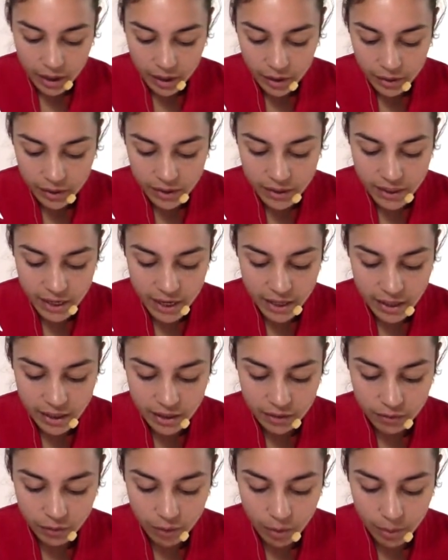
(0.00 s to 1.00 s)
This text
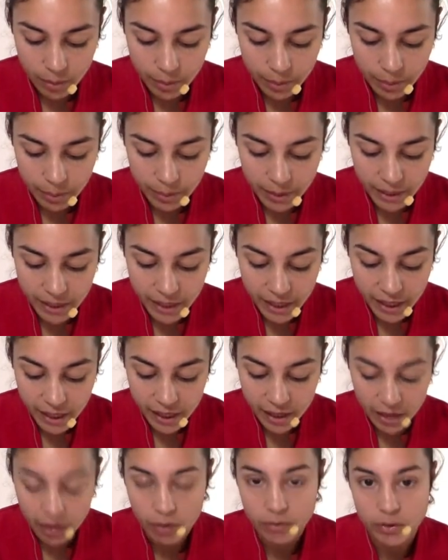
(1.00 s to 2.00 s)
is from the
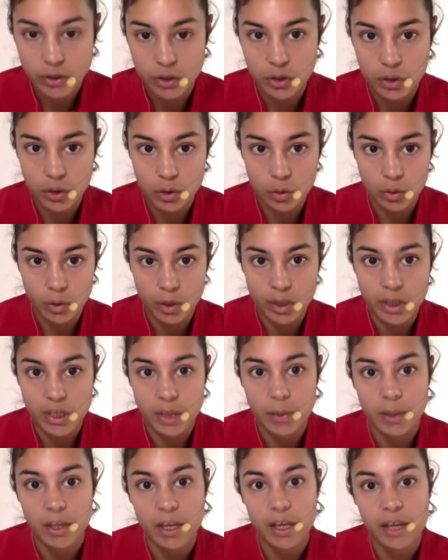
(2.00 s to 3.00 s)
beginning of a story.
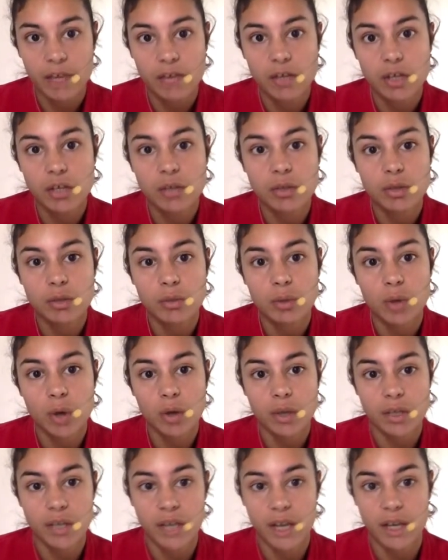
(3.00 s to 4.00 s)
So they're giving you some
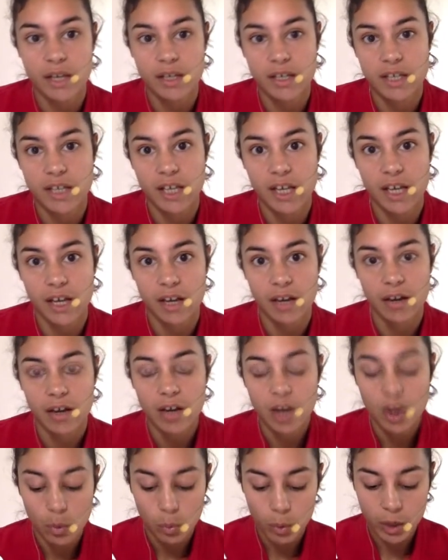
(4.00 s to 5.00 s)
context here.
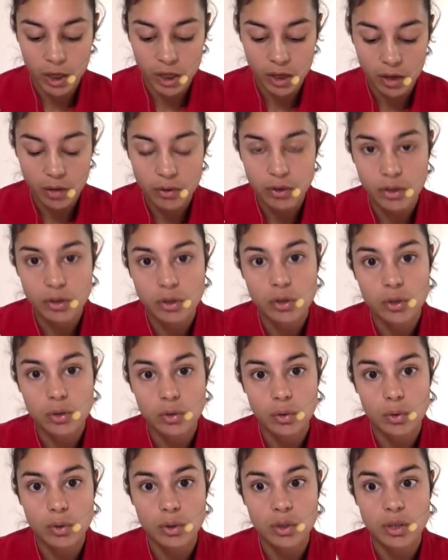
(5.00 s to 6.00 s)
We know that the
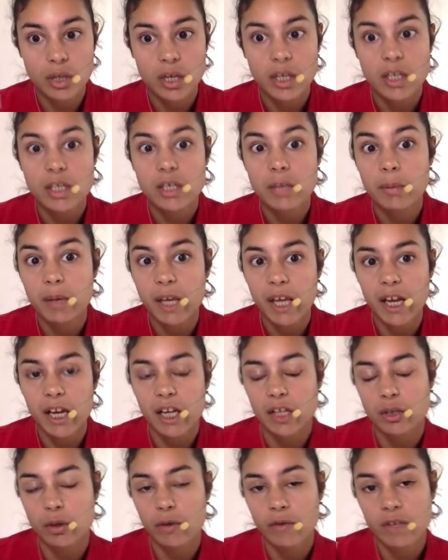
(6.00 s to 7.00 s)
source is the
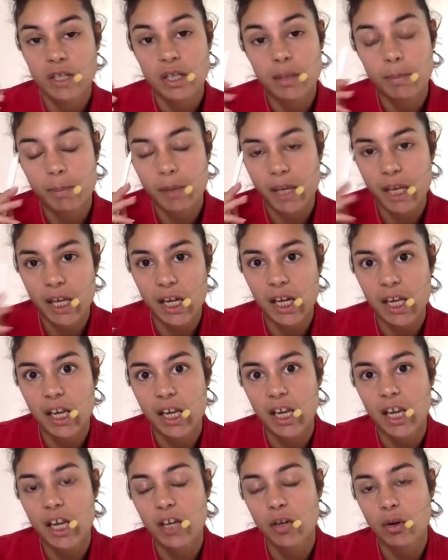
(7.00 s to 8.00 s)
beginning. So if it's the
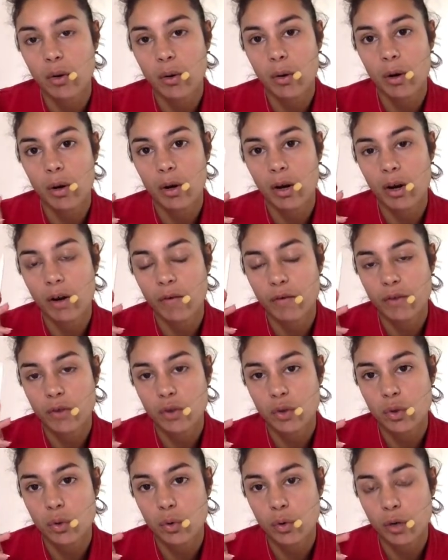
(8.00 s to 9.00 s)
beginning of the
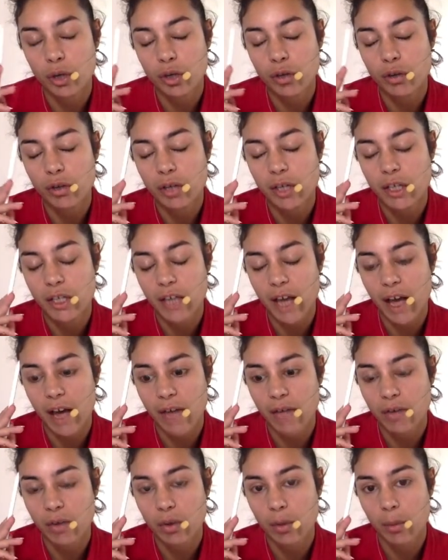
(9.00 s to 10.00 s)
story, you need to
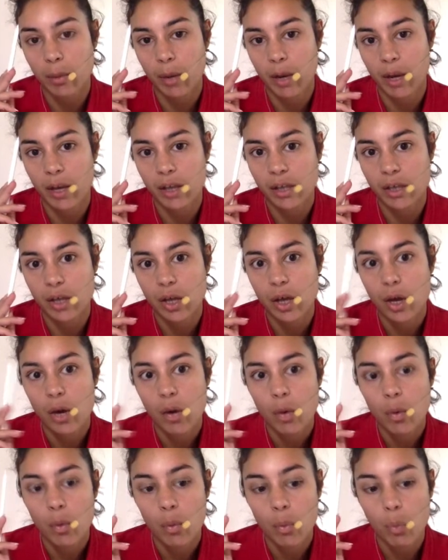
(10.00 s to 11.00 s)
have in your mind,
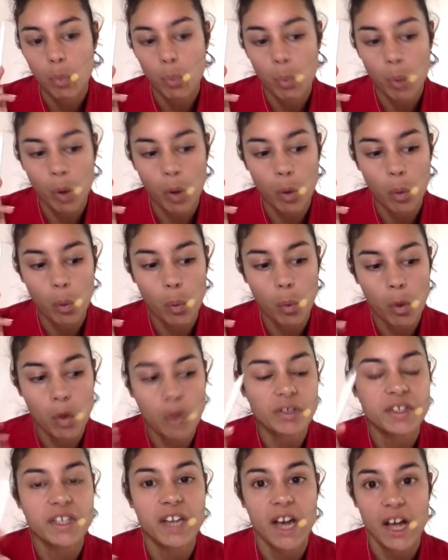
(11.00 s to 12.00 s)
well,
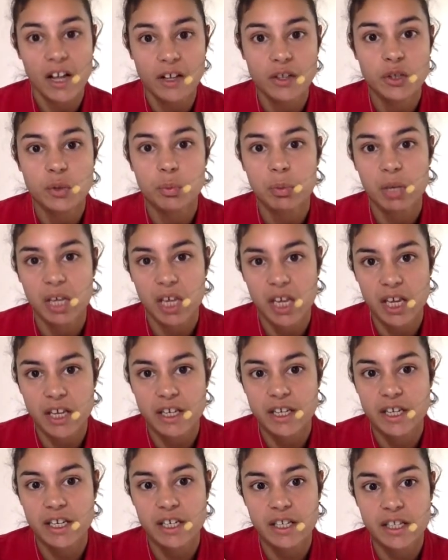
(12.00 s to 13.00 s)
what tells me it
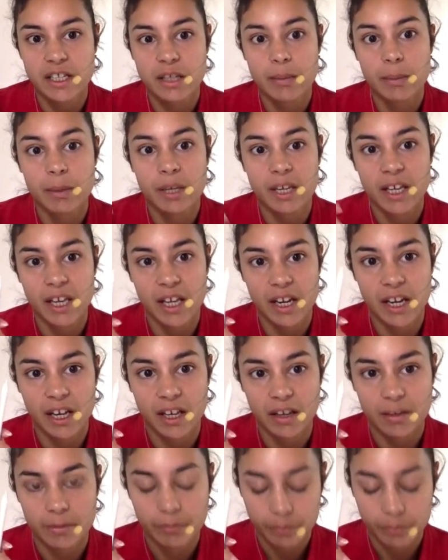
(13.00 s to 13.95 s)
is the beginning?